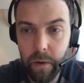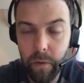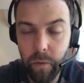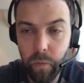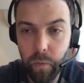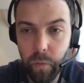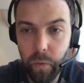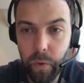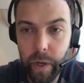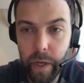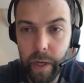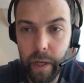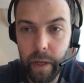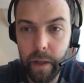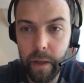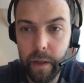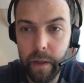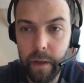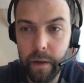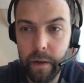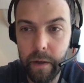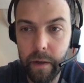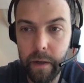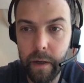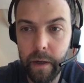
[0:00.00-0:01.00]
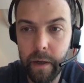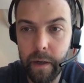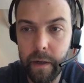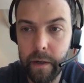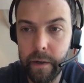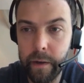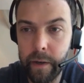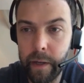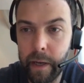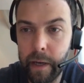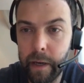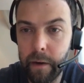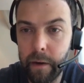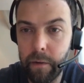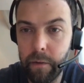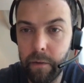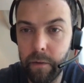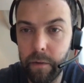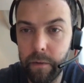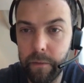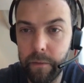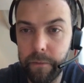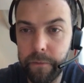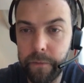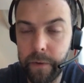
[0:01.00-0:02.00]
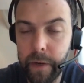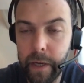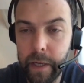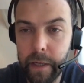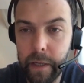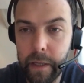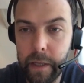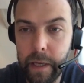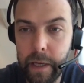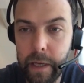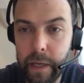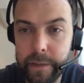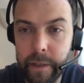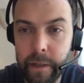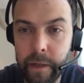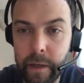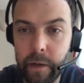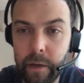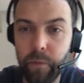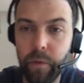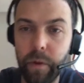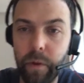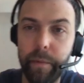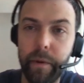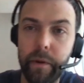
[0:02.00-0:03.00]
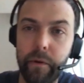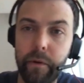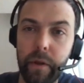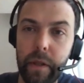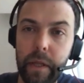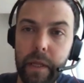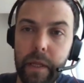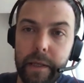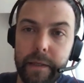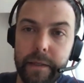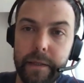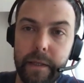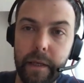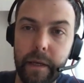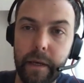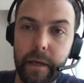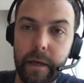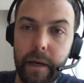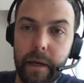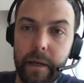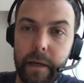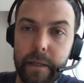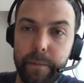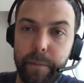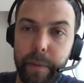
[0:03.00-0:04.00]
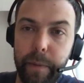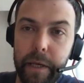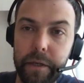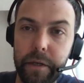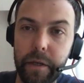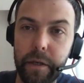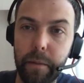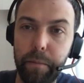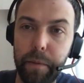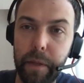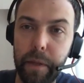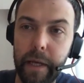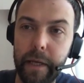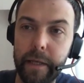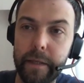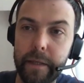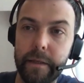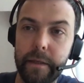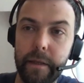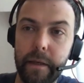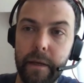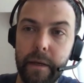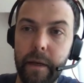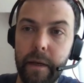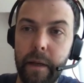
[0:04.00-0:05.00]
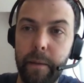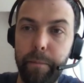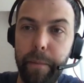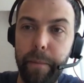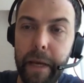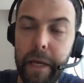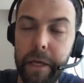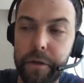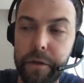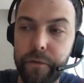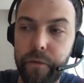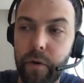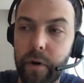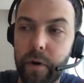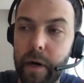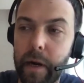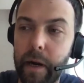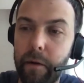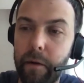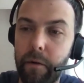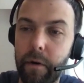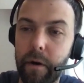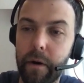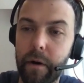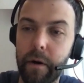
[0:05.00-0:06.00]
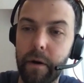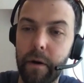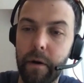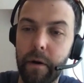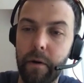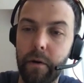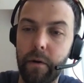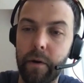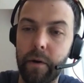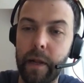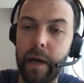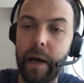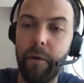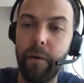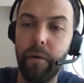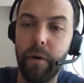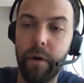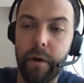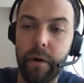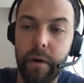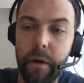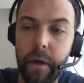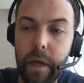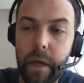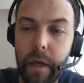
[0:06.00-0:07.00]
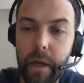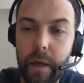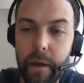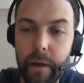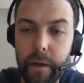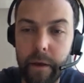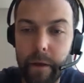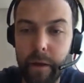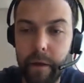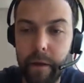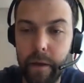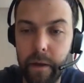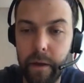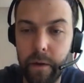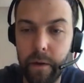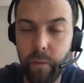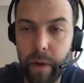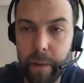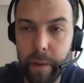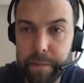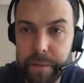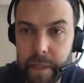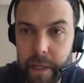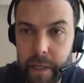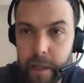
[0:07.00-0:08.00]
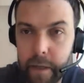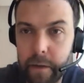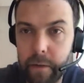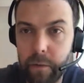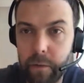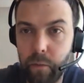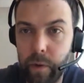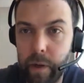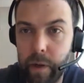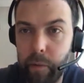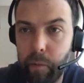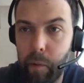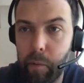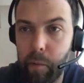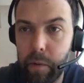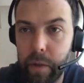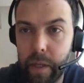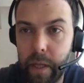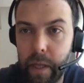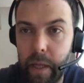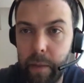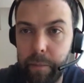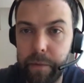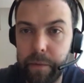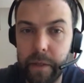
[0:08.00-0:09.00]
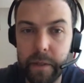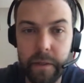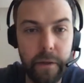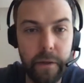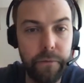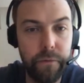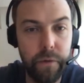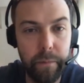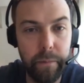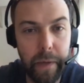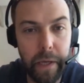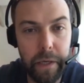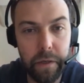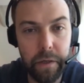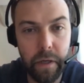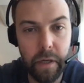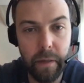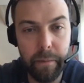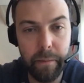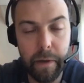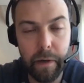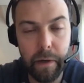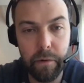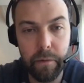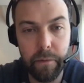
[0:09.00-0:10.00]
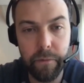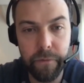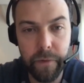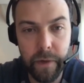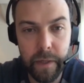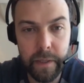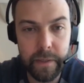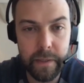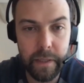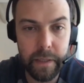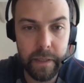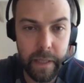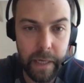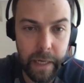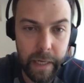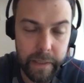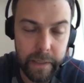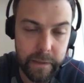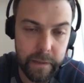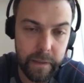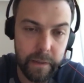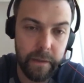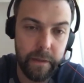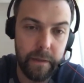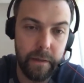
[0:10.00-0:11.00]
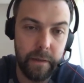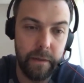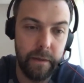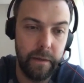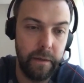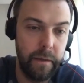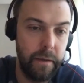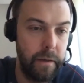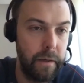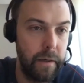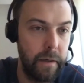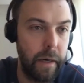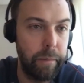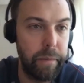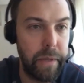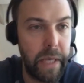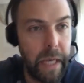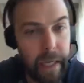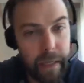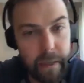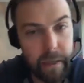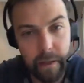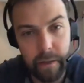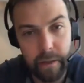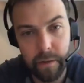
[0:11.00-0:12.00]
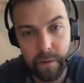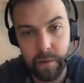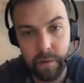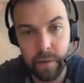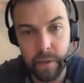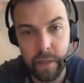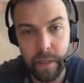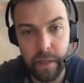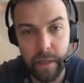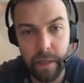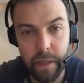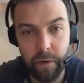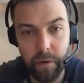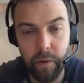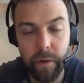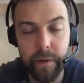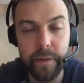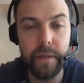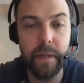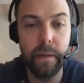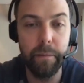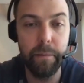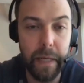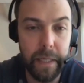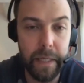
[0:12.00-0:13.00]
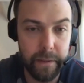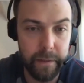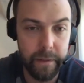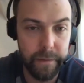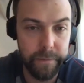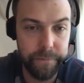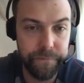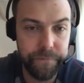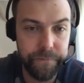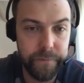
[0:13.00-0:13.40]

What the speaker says: we are now finalizing and will be releasing a special place and page for on our website, where we will keep this information about funds in transit updated on a constant basis.